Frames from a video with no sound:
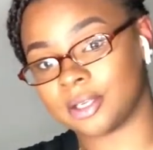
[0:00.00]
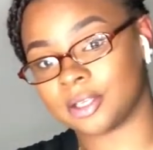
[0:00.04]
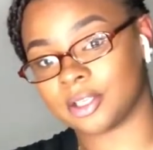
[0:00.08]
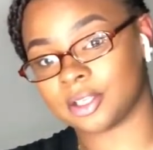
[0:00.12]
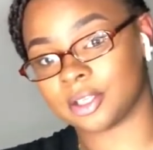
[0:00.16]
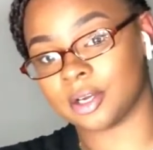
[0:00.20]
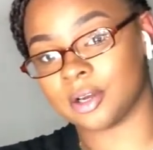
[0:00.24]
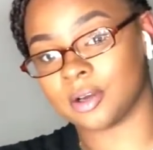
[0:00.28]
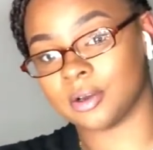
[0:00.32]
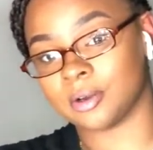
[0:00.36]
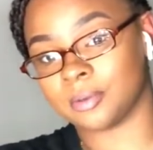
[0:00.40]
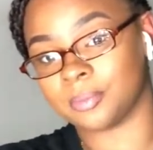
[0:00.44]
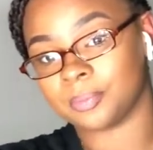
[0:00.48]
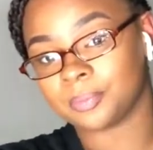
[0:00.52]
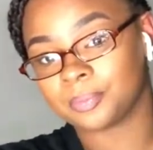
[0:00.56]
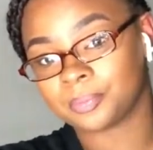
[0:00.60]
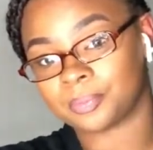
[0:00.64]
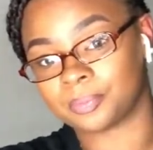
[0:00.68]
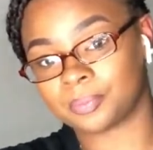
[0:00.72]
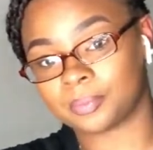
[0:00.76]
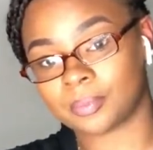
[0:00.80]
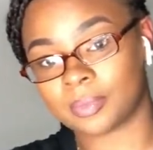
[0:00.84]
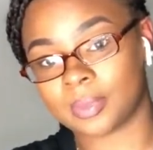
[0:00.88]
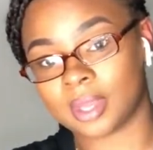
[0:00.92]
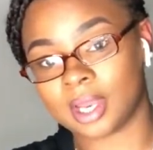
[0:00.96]
So
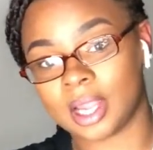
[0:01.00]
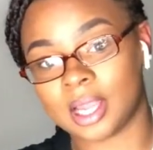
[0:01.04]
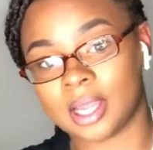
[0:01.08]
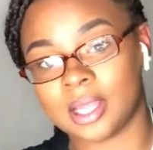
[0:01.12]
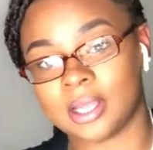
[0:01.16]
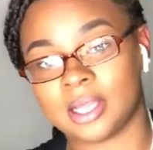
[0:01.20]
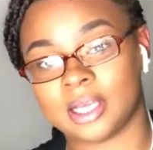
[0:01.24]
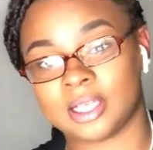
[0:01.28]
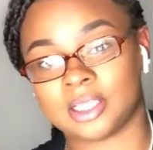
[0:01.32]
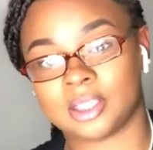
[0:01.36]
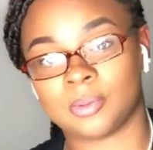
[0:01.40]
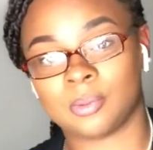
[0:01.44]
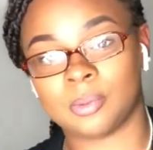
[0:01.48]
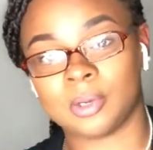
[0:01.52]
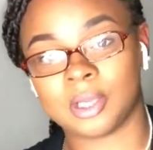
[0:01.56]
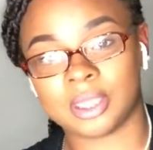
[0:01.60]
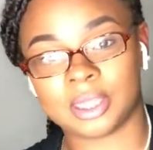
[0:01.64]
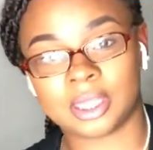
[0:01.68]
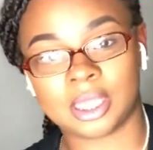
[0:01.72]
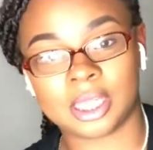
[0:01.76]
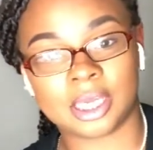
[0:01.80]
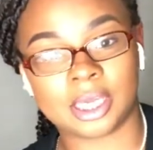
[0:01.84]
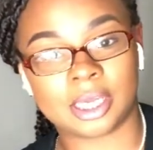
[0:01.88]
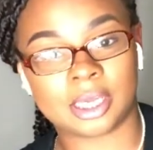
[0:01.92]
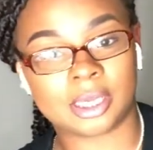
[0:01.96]
that's one
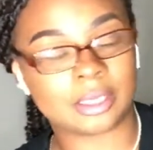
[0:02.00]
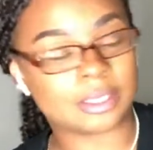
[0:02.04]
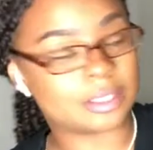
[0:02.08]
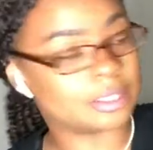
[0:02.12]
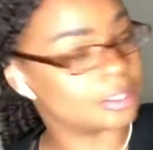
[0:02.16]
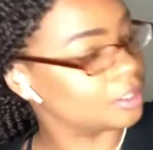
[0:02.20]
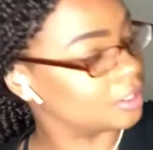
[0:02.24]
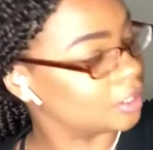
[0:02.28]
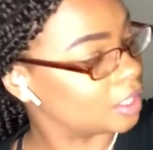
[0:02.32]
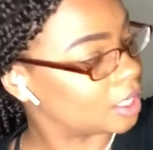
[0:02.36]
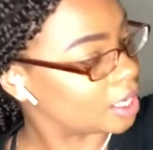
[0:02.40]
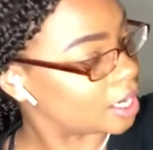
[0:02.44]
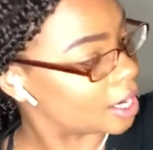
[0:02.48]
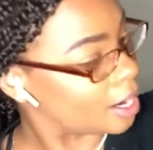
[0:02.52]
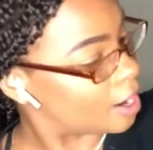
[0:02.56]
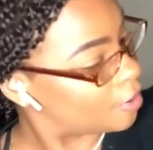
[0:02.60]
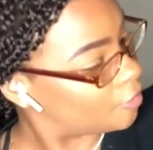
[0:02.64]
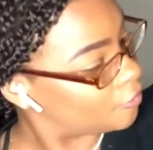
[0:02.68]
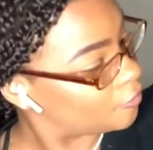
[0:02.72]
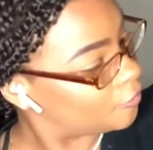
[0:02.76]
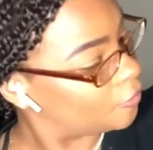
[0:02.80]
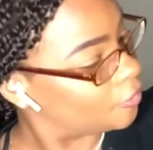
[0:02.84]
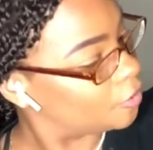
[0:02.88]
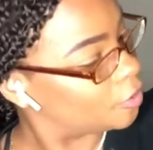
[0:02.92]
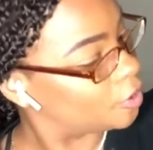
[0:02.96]
thing to look
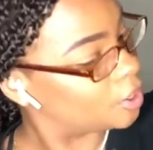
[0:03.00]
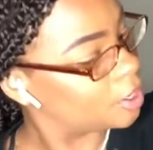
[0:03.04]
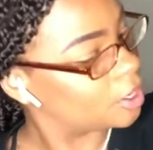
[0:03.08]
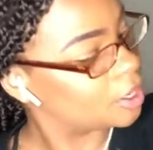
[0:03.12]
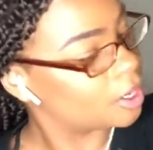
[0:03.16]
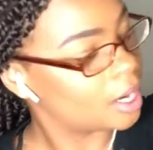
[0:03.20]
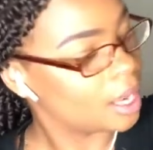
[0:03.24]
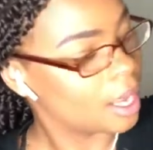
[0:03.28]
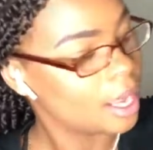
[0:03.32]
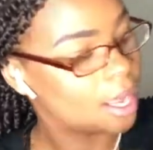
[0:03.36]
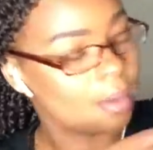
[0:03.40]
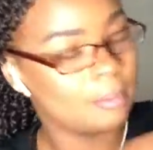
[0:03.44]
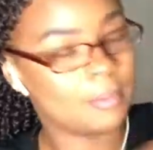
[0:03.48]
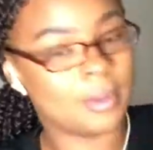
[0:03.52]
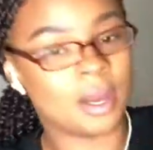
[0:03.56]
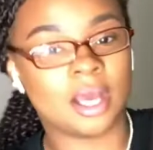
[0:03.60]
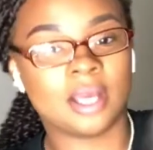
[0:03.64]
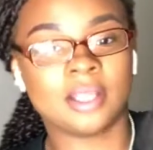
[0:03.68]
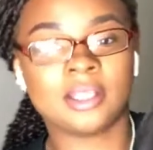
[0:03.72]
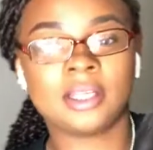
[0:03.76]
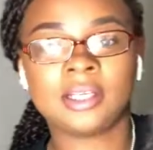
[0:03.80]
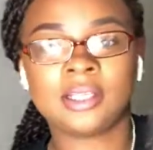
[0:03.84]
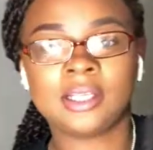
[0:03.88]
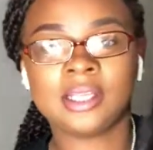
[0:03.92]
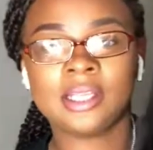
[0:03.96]
out for. But
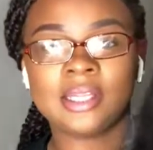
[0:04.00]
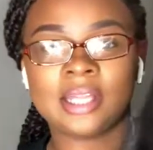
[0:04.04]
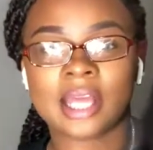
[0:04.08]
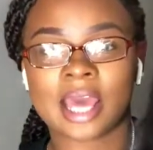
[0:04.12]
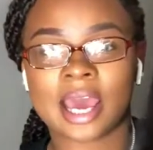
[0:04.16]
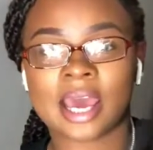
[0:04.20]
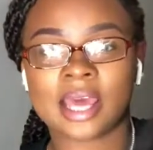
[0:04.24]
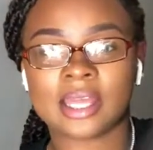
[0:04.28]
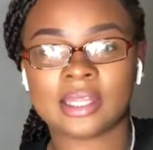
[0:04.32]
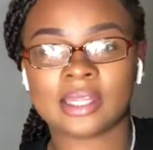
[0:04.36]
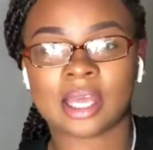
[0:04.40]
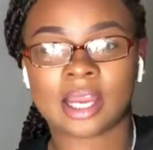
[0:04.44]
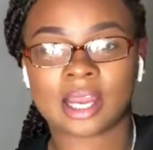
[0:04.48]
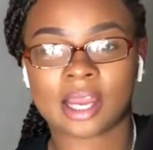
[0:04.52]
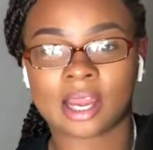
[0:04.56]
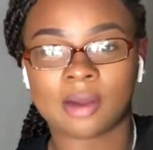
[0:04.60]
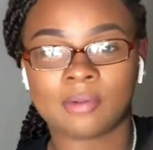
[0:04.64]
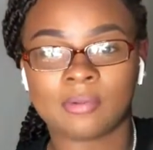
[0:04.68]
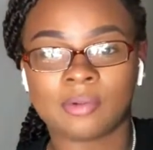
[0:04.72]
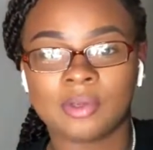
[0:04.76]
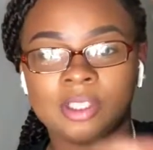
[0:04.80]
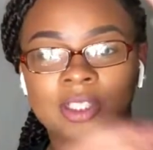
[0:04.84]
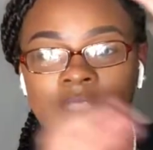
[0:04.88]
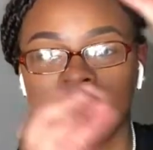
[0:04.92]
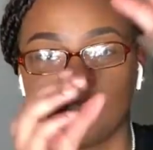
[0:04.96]
other than that, like, I
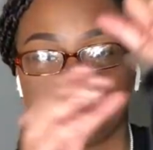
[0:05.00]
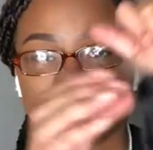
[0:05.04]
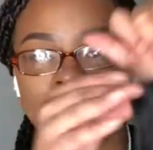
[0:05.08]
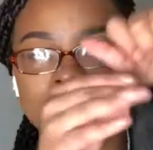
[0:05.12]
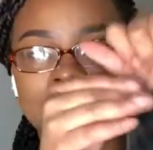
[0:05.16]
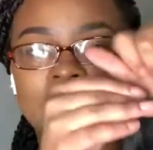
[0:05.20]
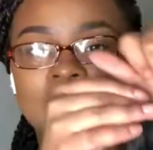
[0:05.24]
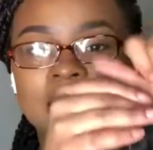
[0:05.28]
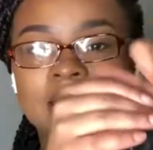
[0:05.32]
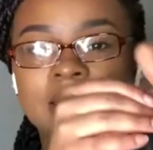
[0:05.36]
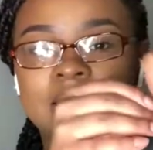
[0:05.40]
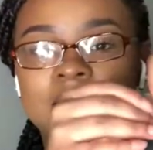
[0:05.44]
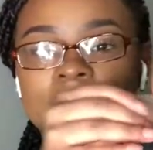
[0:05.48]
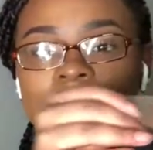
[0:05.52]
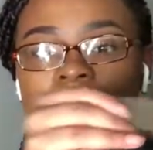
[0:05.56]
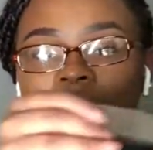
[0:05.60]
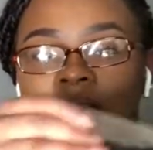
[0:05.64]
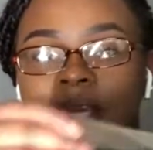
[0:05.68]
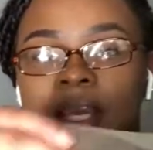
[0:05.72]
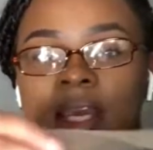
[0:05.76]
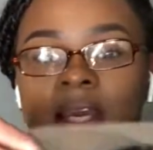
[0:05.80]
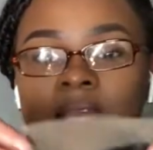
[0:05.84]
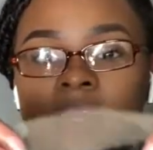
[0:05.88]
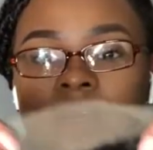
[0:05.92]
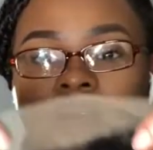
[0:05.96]
really do like this
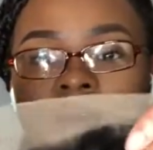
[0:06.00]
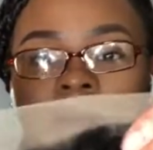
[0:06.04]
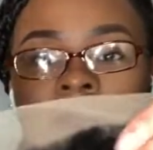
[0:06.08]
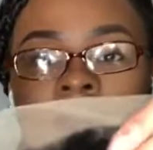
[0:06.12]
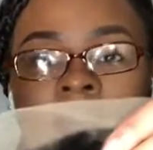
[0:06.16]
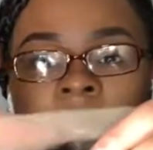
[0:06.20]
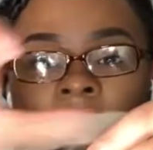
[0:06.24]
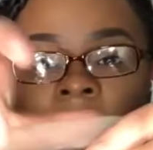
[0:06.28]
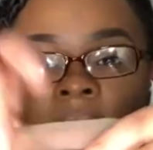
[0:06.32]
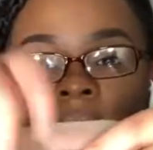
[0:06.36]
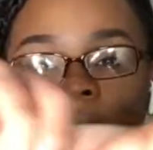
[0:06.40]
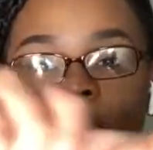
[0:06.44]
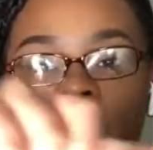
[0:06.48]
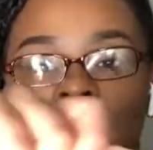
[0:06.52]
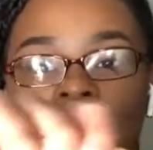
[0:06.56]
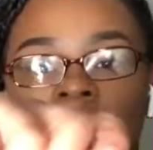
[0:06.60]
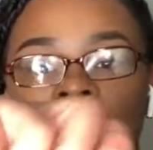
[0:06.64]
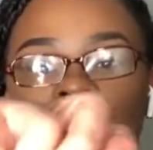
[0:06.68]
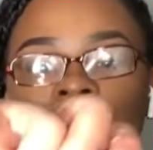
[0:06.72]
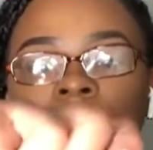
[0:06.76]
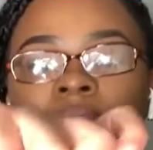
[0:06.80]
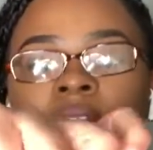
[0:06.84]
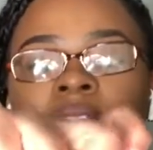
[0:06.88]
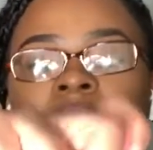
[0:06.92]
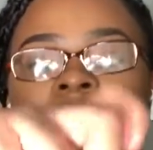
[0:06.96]
hair. As
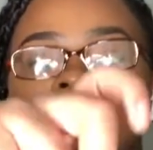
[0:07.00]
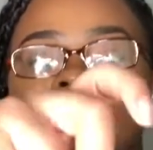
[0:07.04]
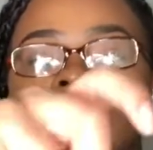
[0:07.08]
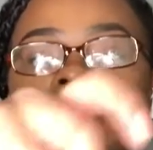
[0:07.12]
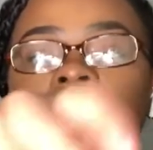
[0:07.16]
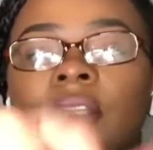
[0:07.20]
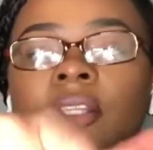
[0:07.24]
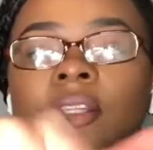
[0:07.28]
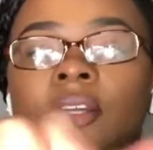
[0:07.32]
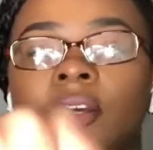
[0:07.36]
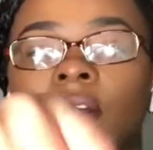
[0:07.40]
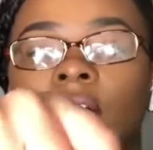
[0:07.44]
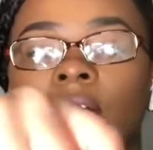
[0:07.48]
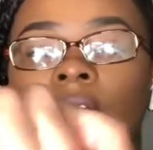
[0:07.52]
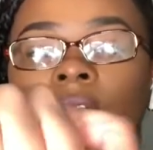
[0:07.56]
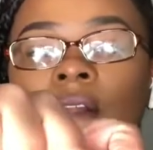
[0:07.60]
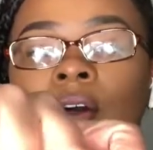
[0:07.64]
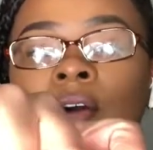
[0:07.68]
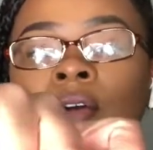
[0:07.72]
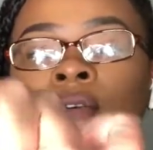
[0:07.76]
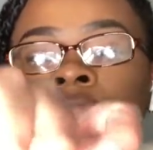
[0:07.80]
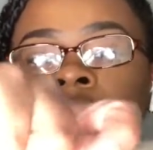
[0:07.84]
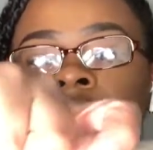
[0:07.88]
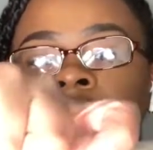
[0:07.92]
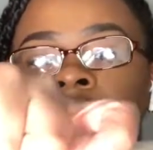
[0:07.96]
you can see, the
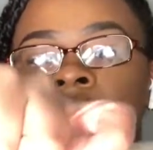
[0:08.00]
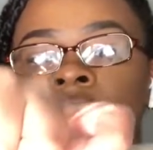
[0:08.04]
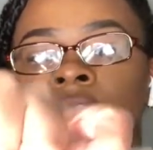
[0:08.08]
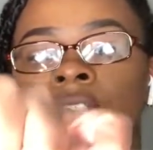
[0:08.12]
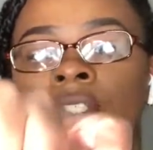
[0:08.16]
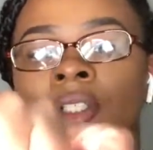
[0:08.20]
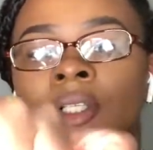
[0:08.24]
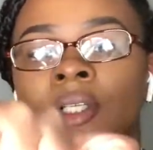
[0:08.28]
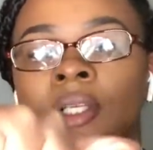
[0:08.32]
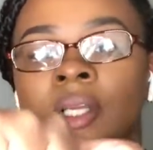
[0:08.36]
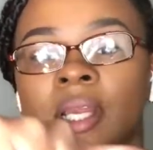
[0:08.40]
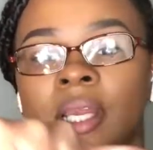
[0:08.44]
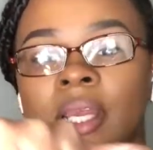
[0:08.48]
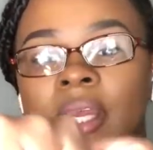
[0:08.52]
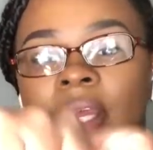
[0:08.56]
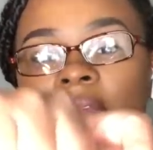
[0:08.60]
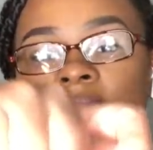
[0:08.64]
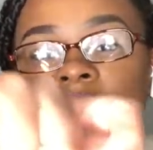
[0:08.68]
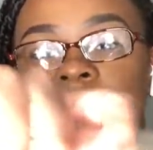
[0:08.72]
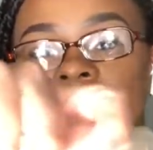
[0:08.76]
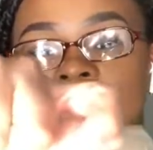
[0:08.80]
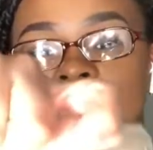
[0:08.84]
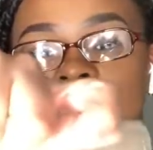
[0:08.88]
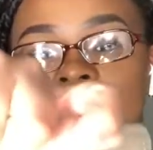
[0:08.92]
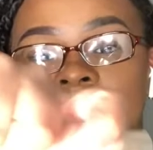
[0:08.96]
closure
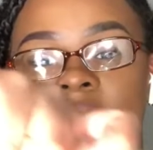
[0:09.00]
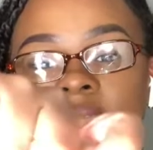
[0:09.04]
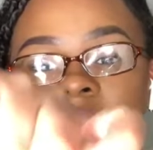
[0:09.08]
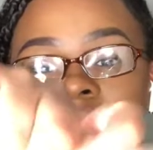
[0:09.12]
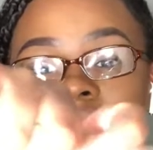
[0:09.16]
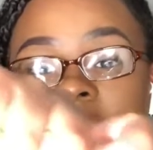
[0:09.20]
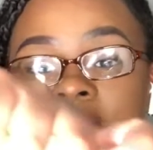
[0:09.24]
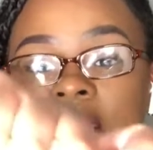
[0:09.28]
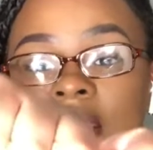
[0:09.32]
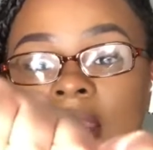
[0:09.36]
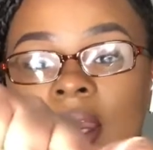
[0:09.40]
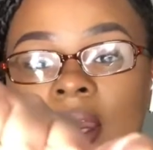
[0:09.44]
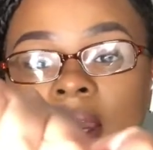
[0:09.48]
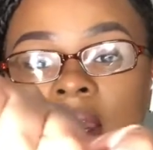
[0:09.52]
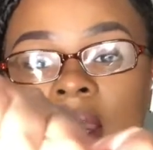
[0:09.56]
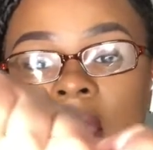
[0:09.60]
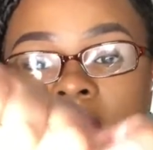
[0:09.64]
is thick.